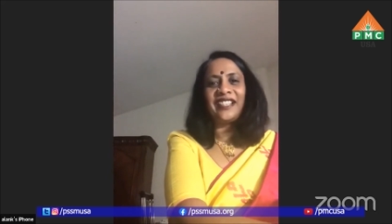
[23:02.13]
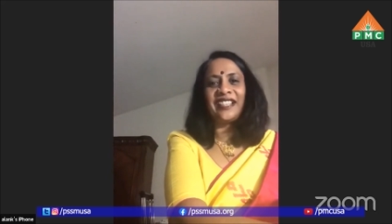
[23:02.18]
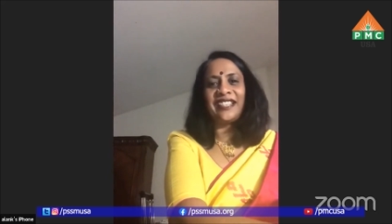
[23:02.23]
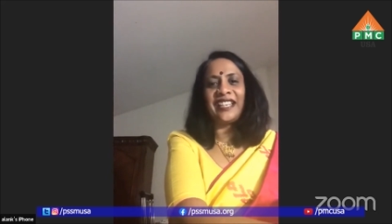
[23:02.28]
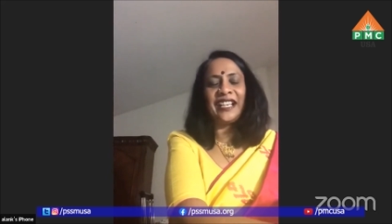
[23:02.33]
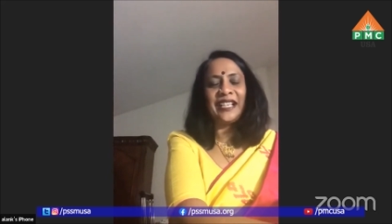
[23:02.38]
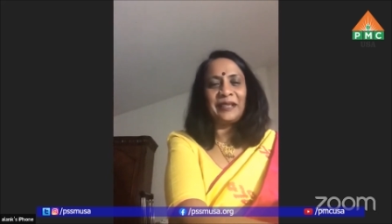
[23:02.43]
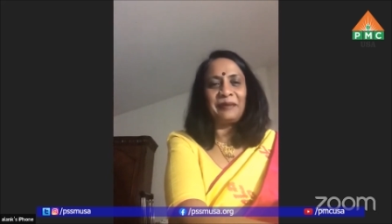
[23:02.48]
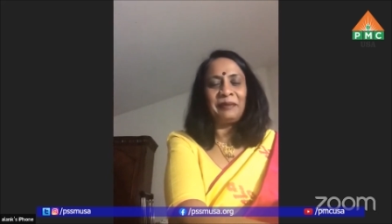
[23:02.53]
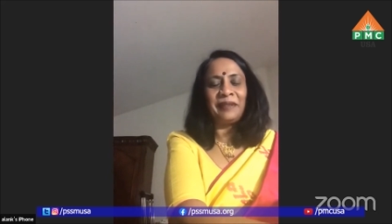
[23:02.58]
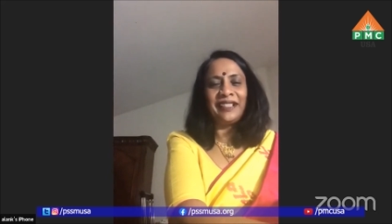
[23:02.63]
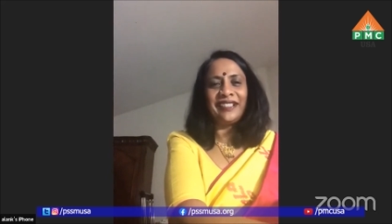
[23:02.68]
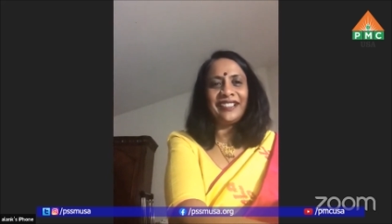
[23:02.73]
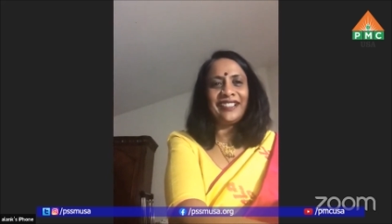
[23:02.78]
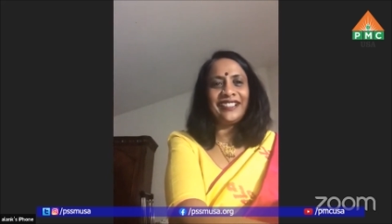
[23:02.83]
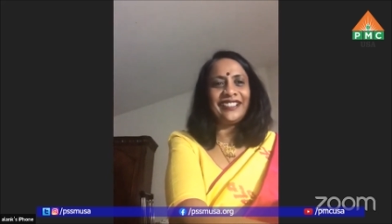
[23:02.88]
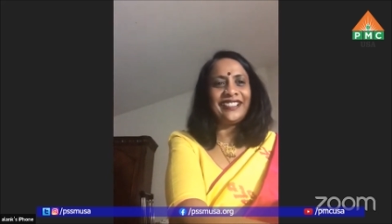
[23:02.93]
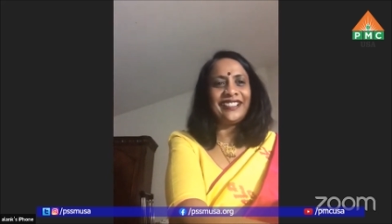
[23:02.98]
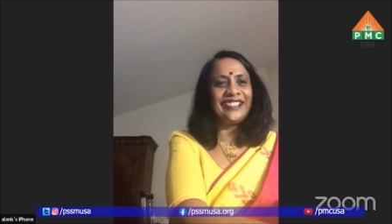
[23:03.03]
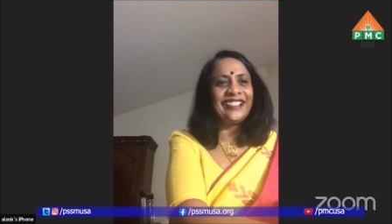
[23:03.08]
a time.
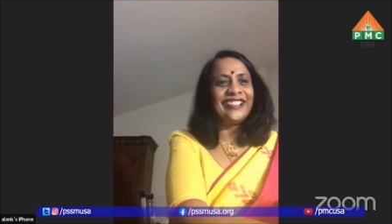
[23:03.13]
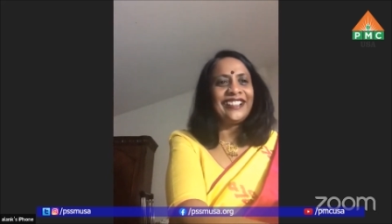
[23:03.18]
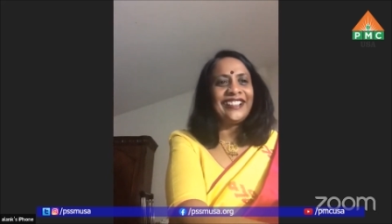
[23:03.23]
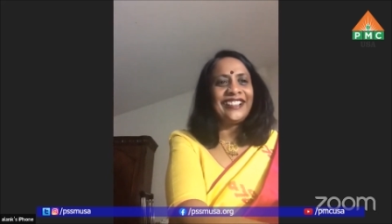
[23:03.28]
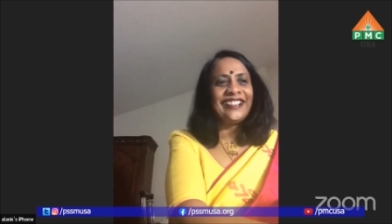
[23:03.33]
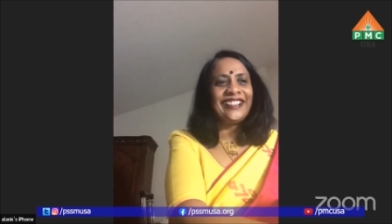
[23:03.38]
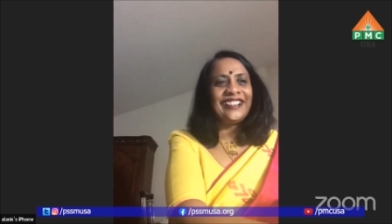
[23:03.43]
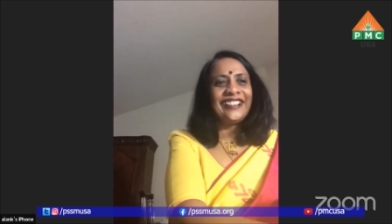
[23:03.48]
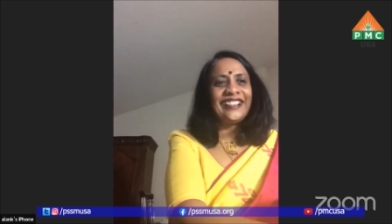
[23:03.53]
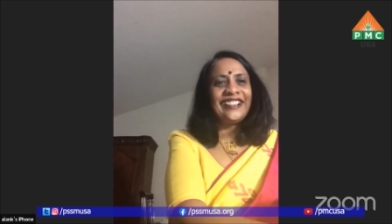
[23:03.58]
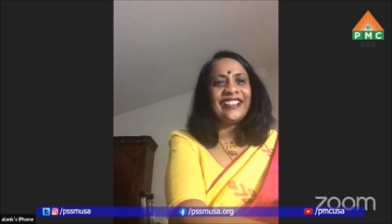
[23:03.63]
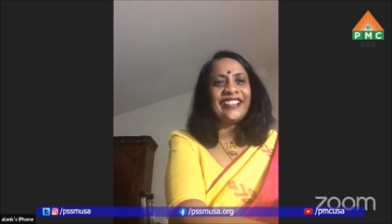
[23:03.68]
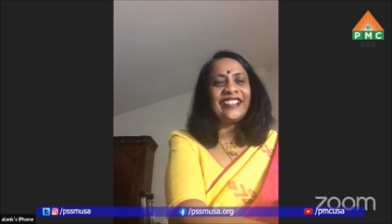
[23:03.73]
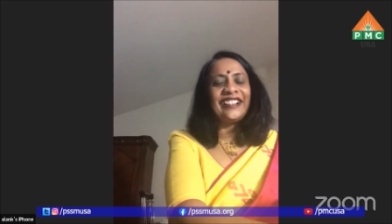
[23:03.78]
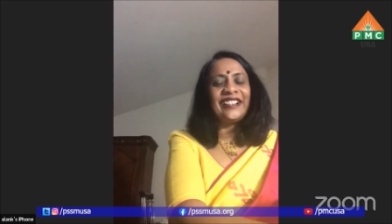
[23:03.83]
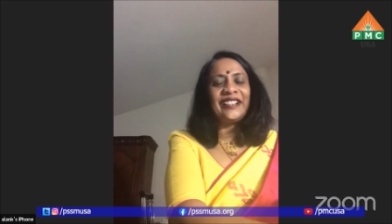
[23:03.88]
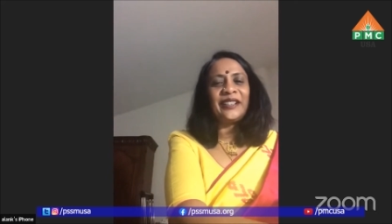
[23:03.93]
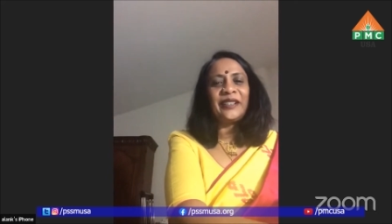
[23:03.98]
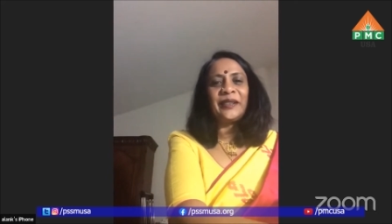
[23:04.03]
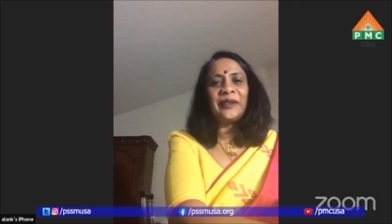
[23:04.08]

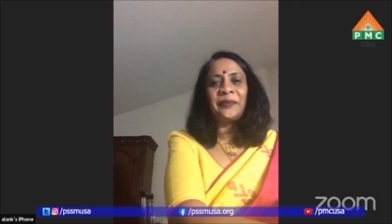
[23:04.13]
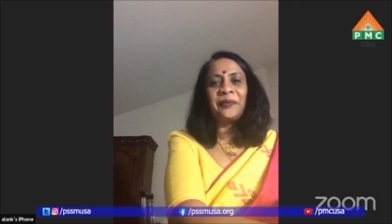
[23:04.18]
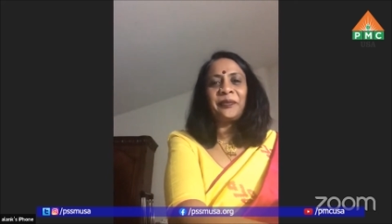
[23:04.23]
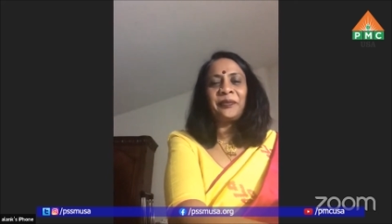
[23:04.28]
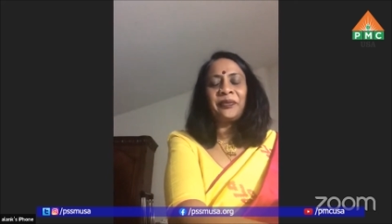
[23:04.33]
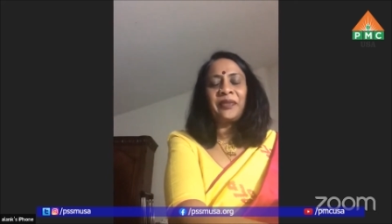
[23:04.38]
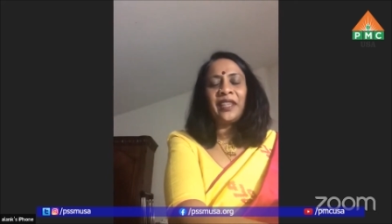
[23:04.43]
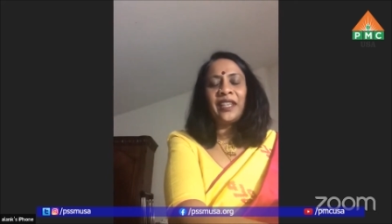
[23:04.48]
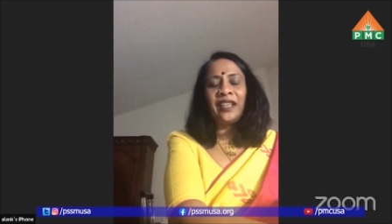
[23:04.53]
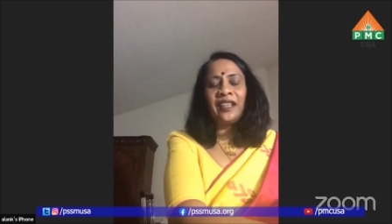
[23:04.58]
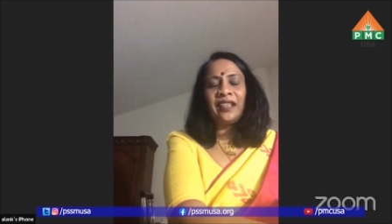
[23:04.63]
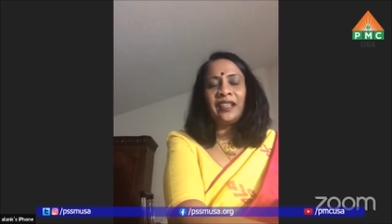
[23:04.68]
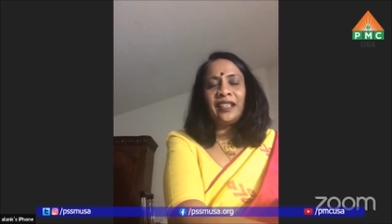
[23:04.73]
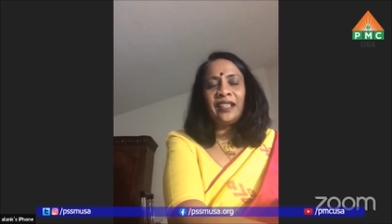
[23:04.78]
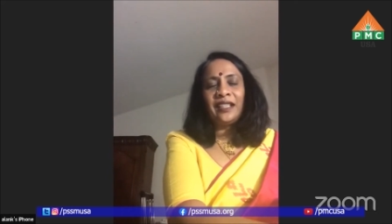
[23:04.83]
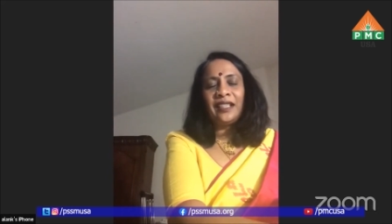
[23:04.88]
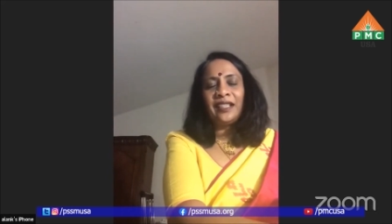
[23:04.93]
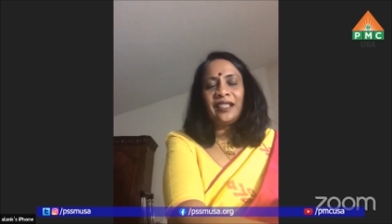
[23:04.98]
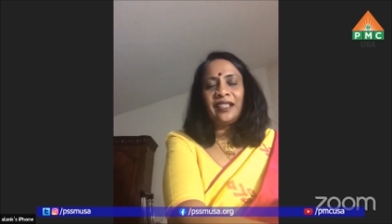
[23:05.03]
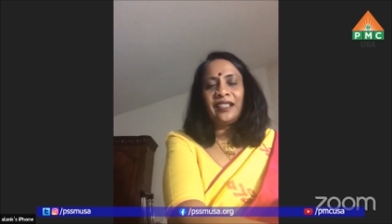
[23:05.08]

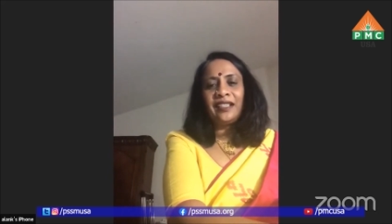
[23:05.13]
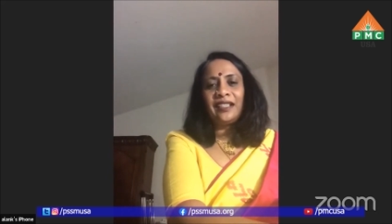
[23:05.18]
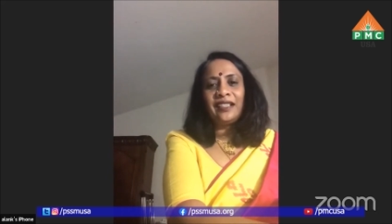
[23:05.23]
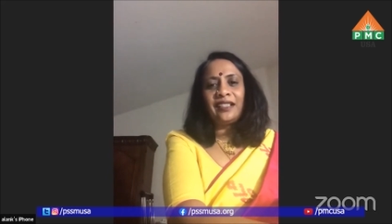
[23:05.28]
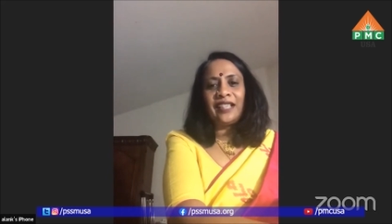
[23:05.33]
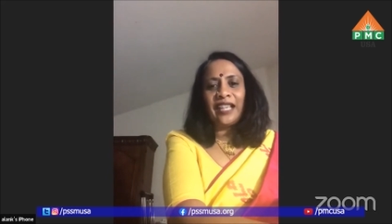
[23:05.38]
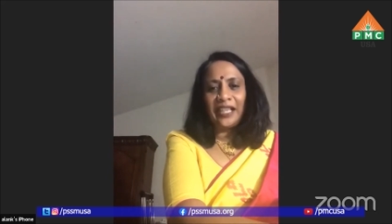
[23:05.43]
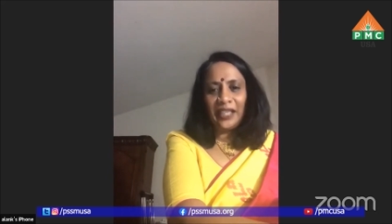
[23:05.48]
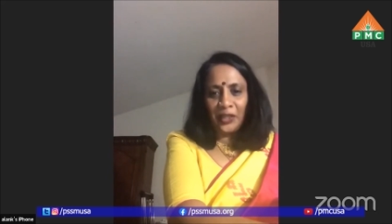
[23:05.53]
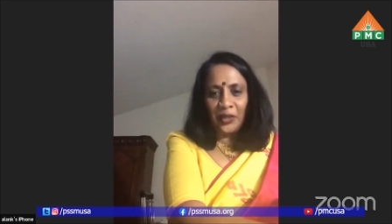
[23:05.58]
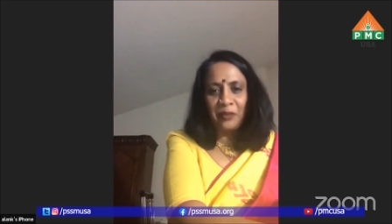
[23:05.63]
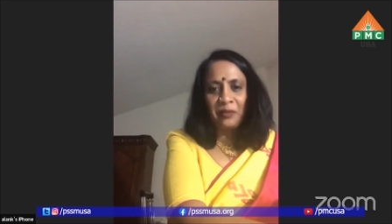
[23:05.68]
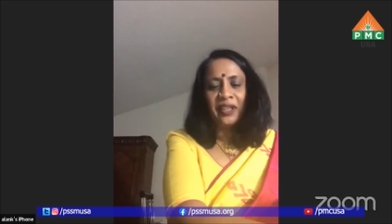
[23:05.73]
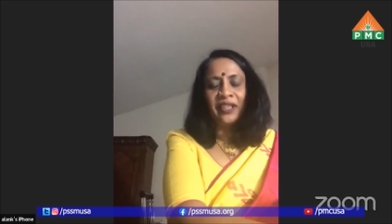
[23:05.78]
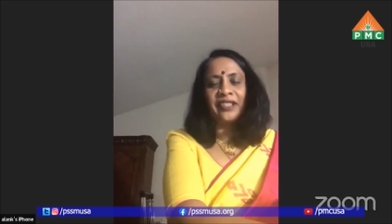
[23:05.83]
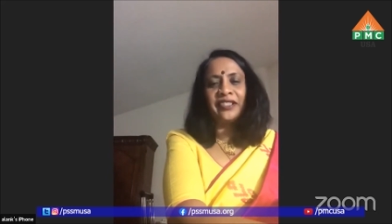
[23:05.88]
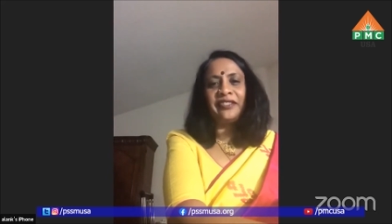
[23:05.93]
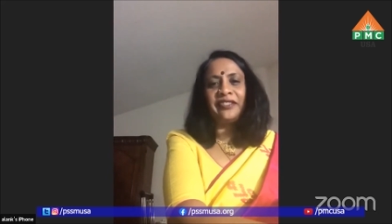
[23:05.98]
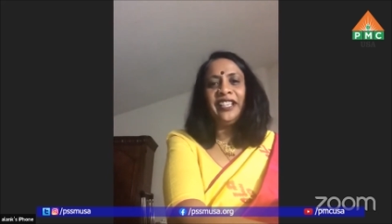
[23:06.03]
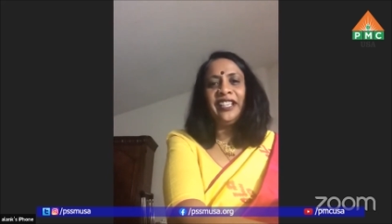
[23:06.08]
Thank you,
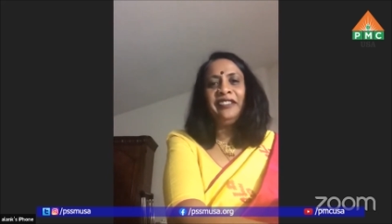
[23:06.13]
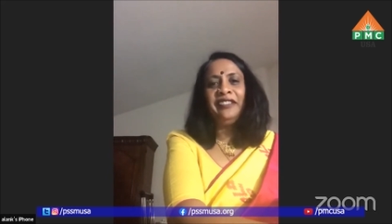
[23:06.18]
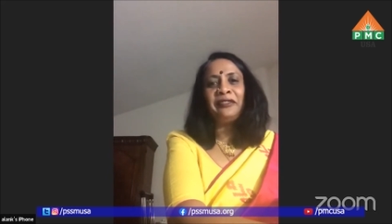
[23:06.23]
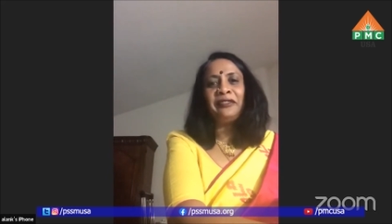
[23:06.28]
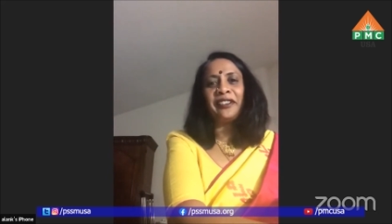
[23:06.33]
Madhavi,